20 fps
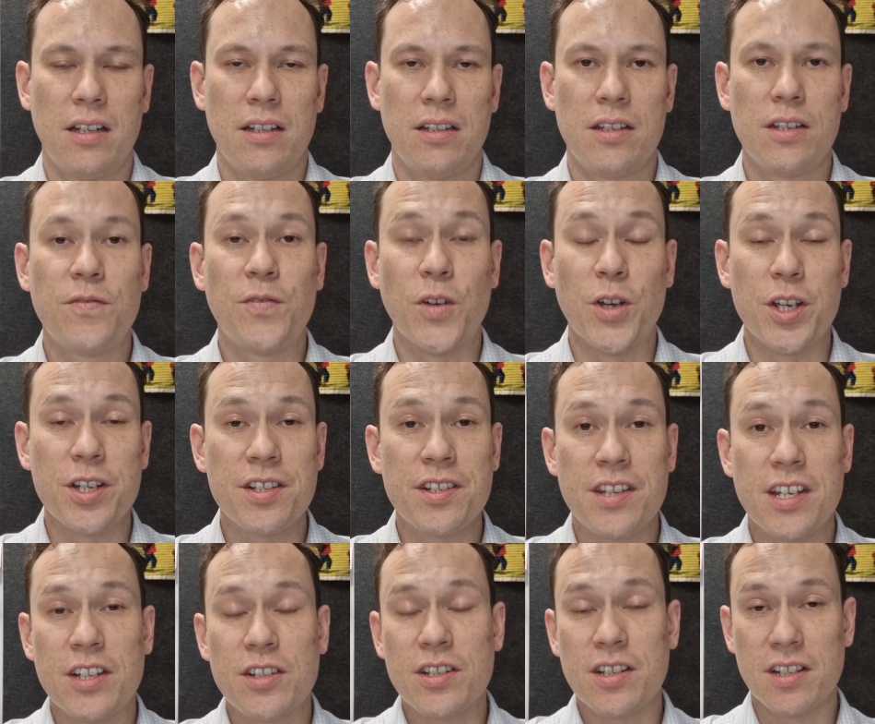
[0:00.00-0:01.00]
The first
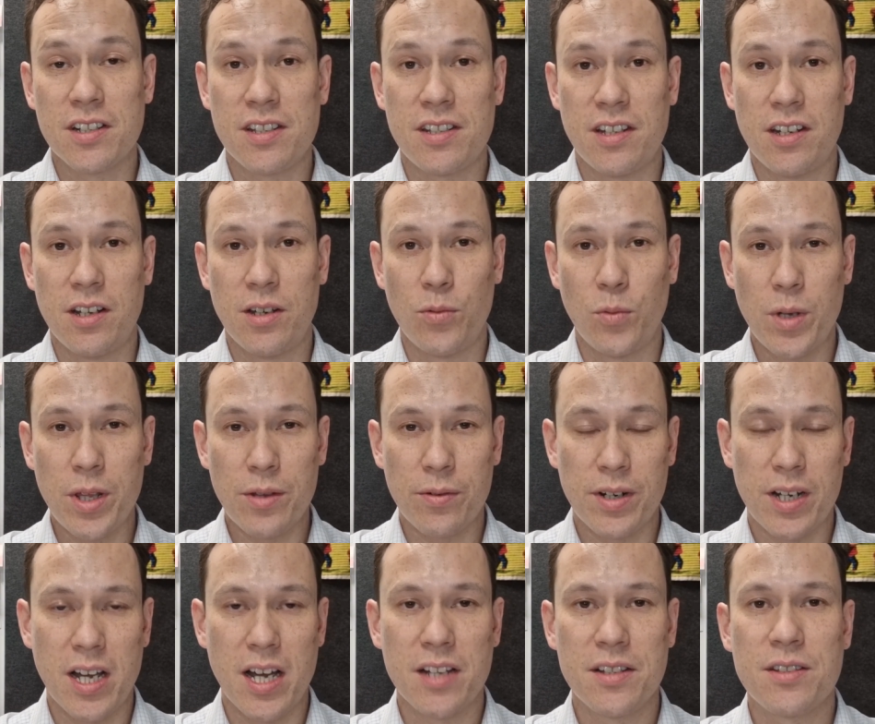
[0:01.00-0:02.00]
thing to consider with
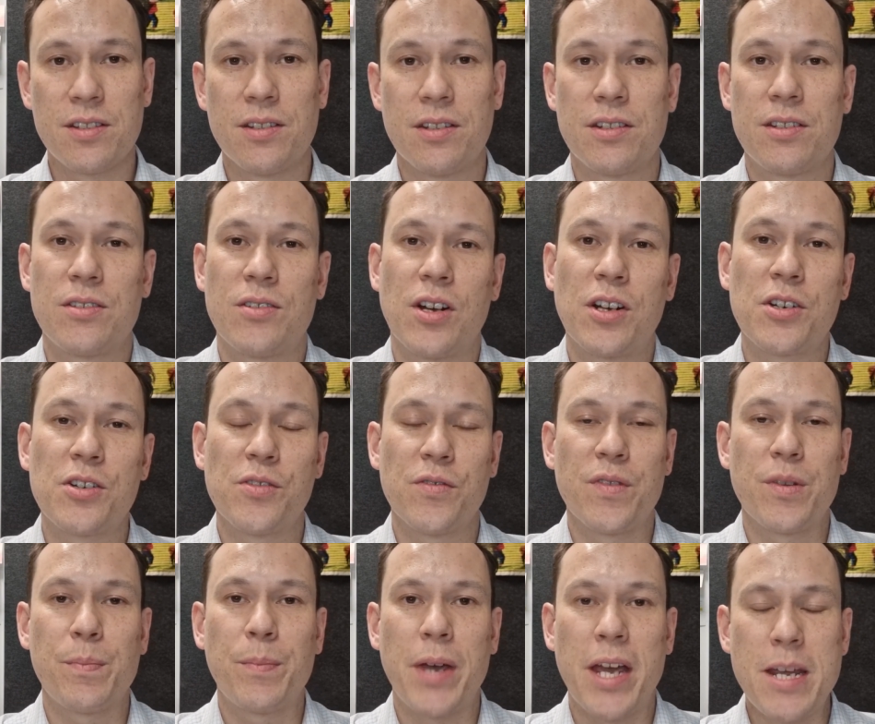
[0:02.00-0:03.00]
regards to the structure
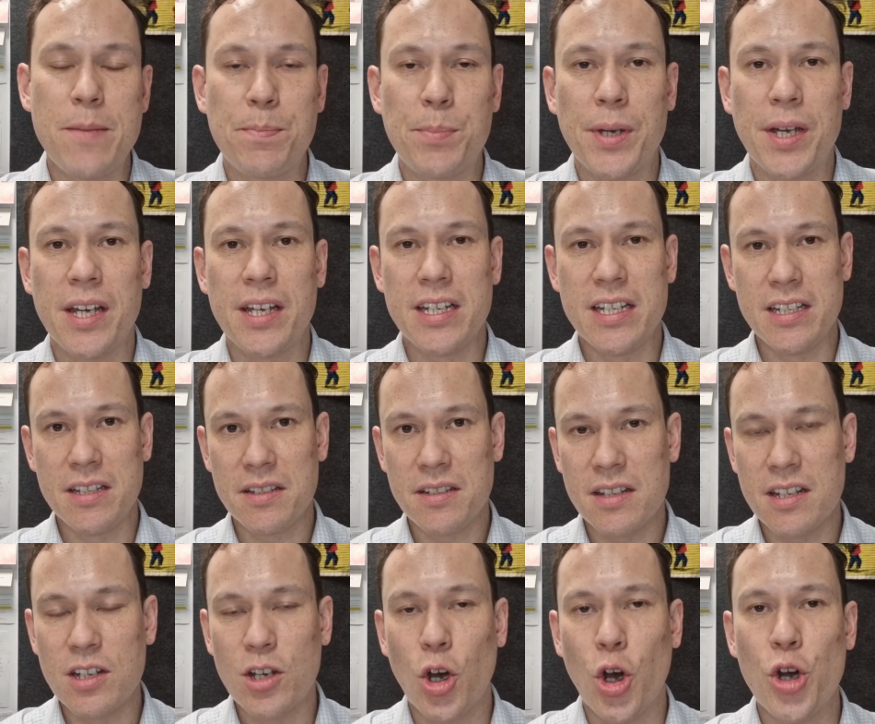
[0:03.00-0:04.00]
of the paper is
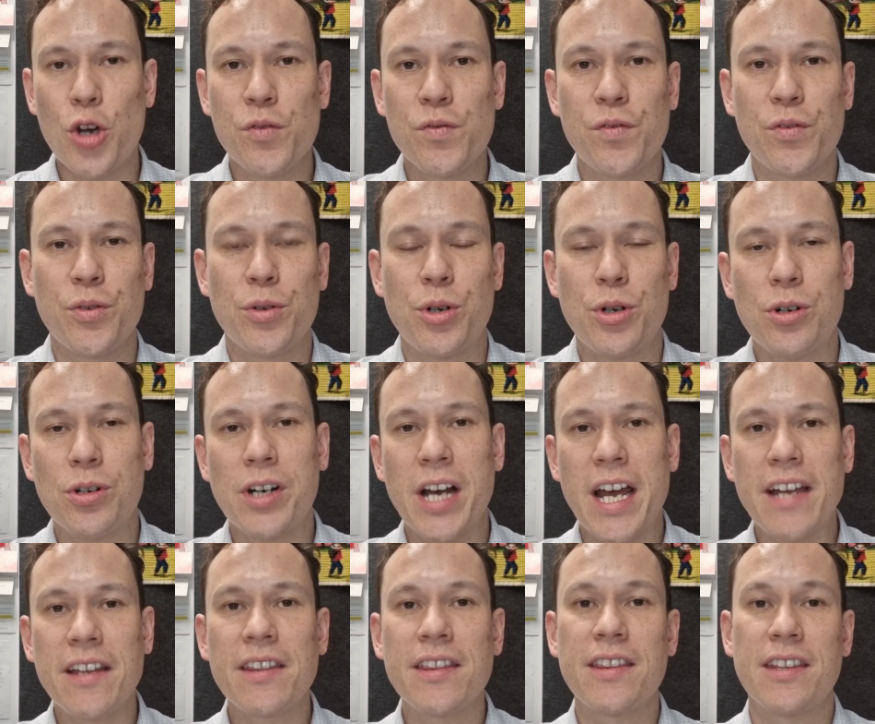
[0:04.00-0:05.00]
the overall
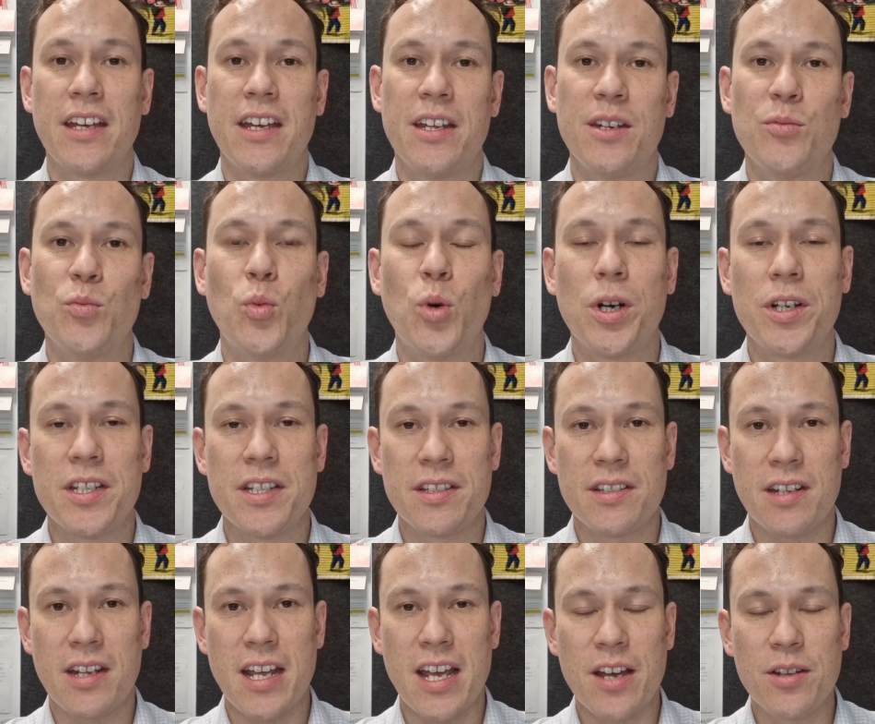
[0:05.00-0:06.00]
length and what
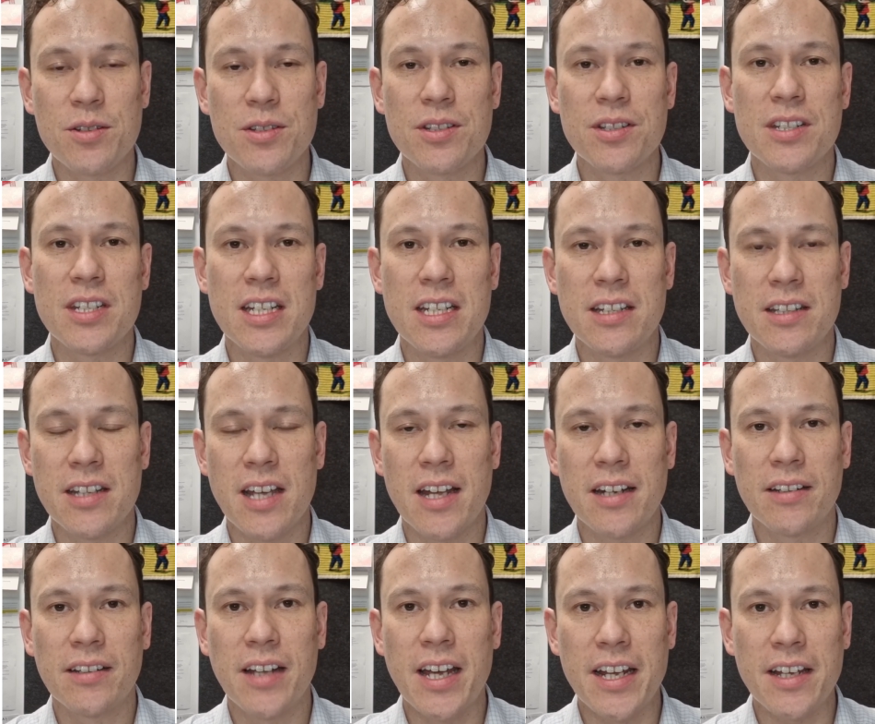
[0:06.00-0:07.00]
is counted in
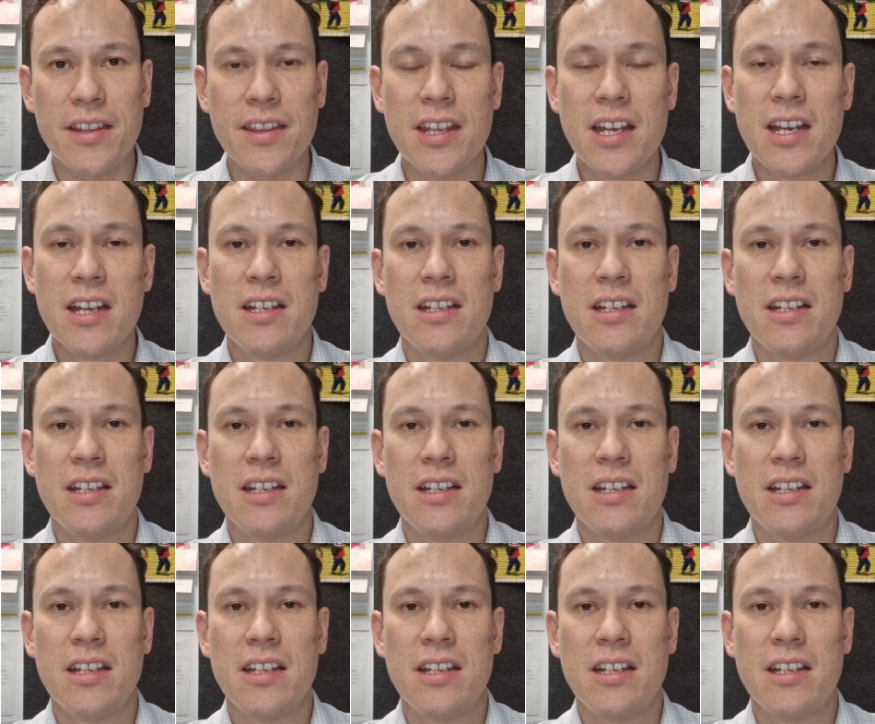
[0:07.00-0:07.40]
that length.